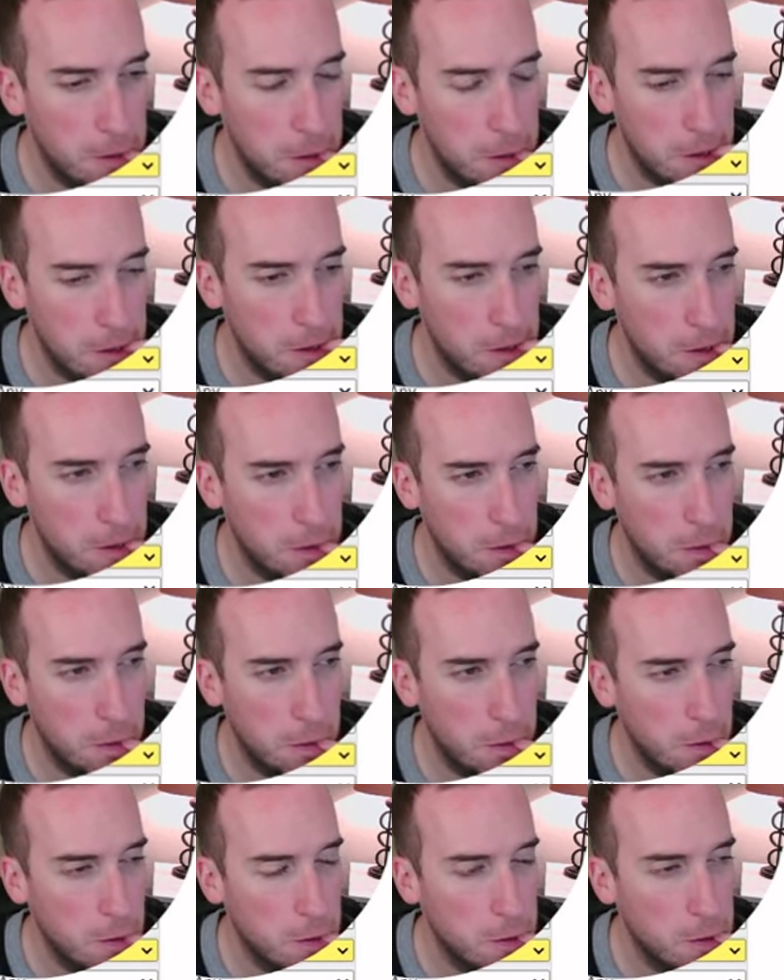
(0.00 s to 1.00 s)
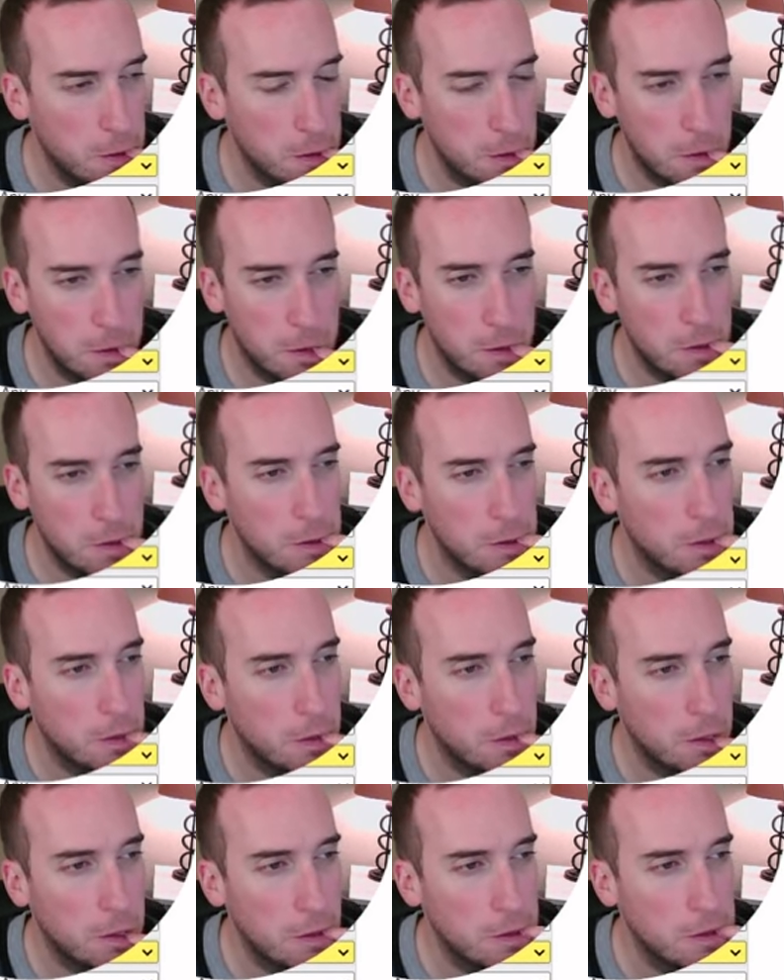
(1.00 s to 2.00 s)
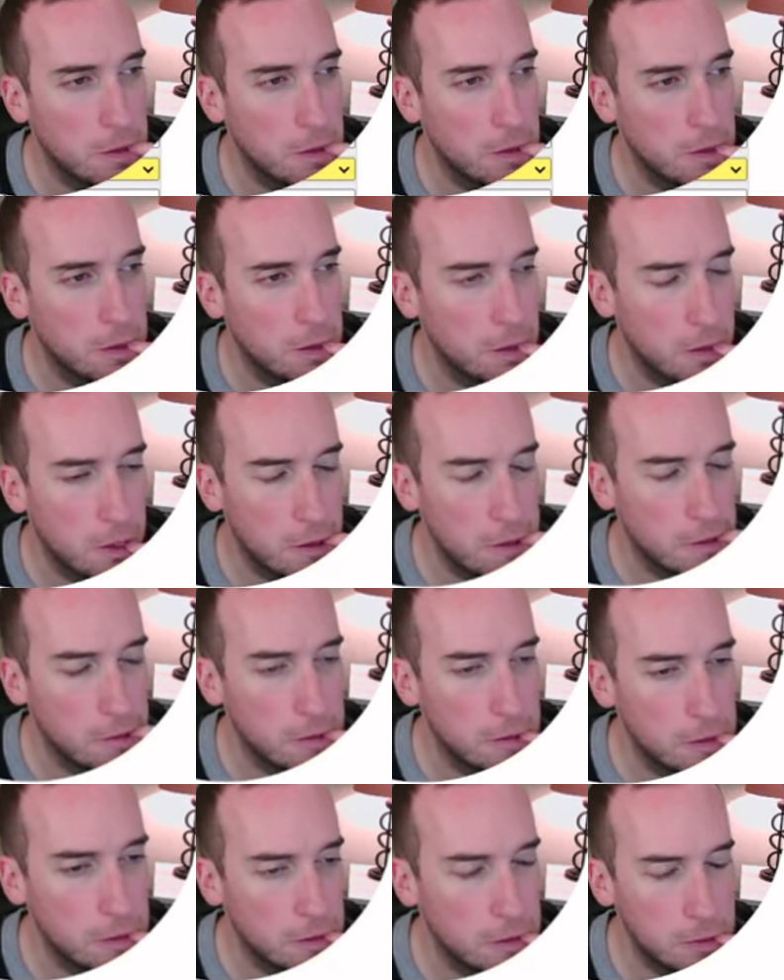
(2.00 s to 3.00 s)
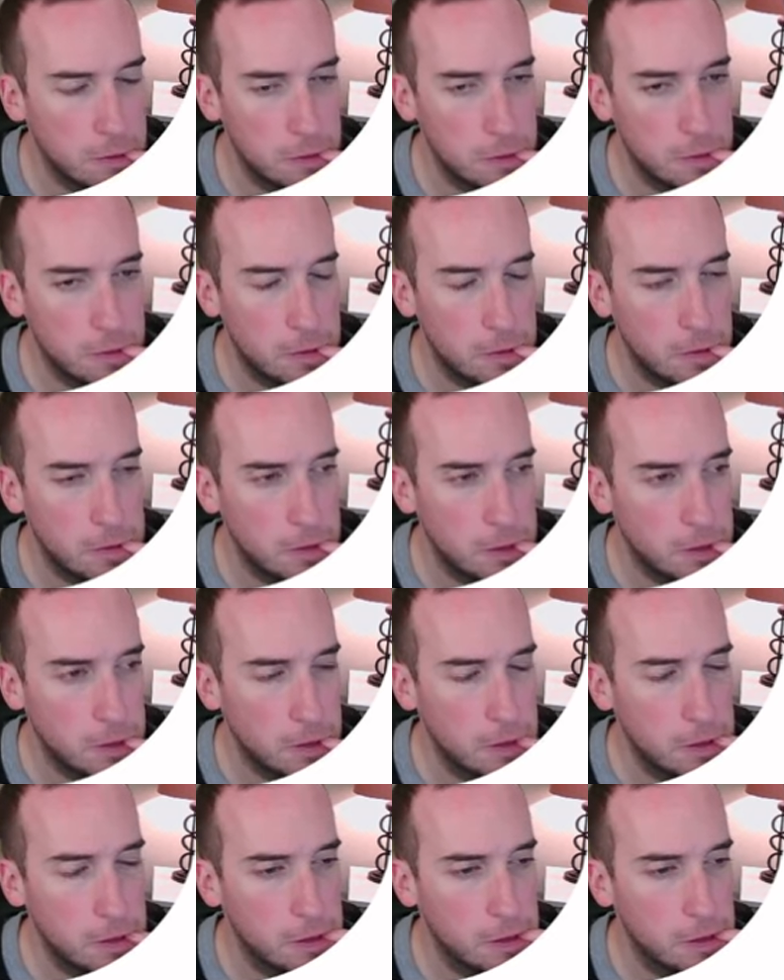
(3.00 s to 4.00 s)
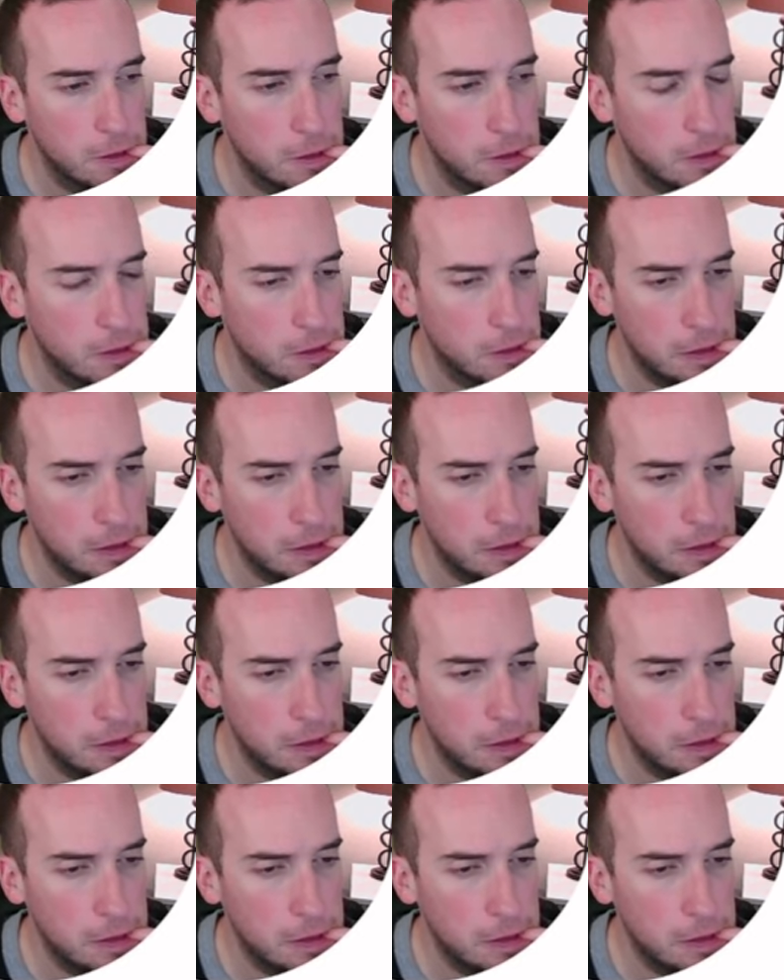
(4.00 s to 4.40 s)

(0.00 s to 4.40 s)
No one is speaking in this clip.